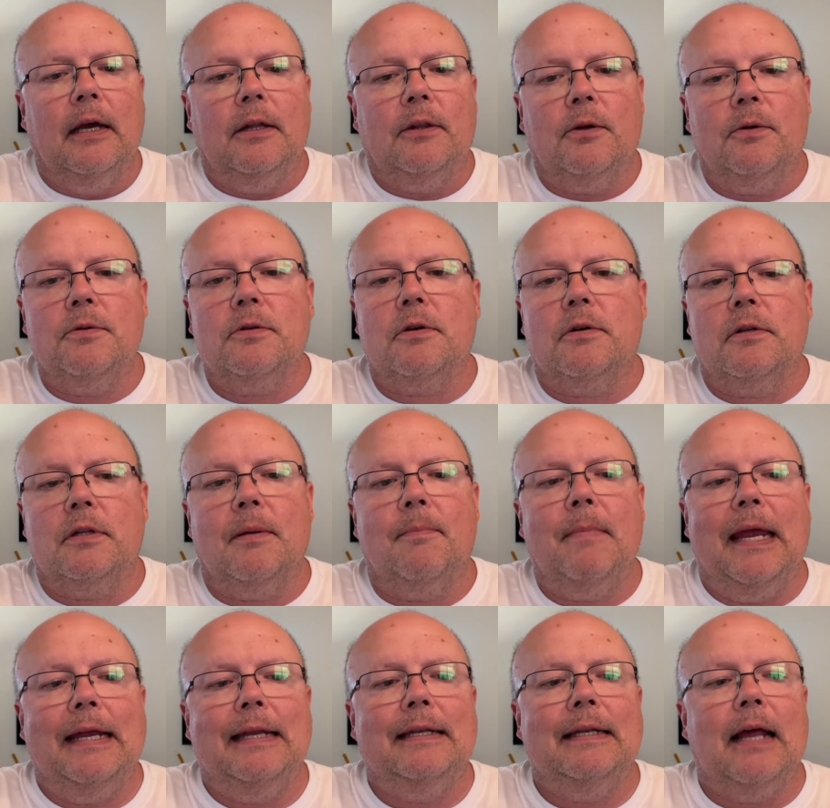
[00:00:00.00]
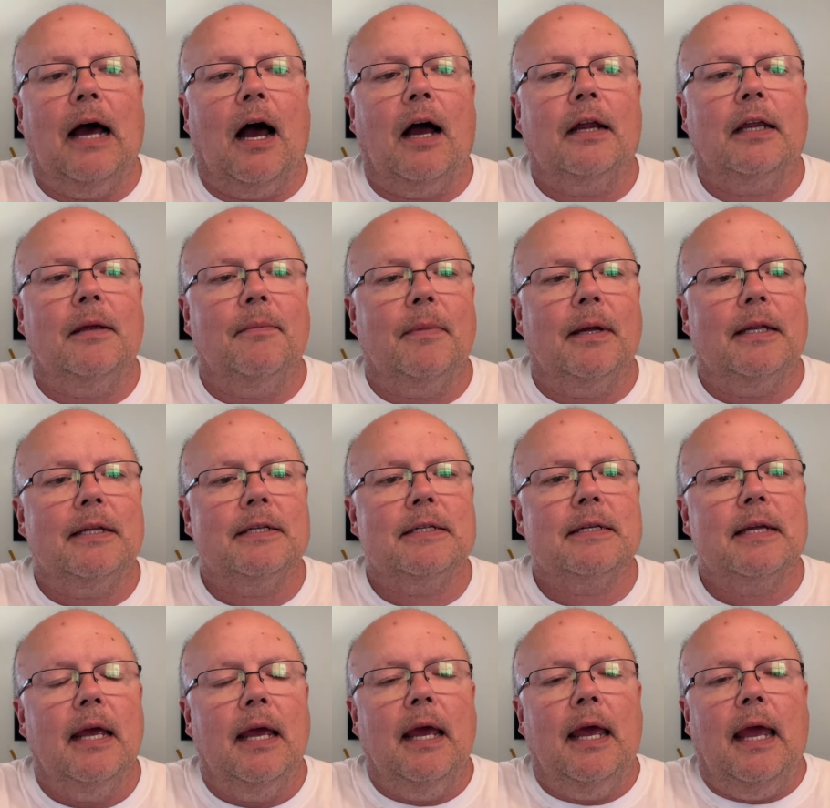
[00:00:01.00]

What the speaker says: Those are the main documents.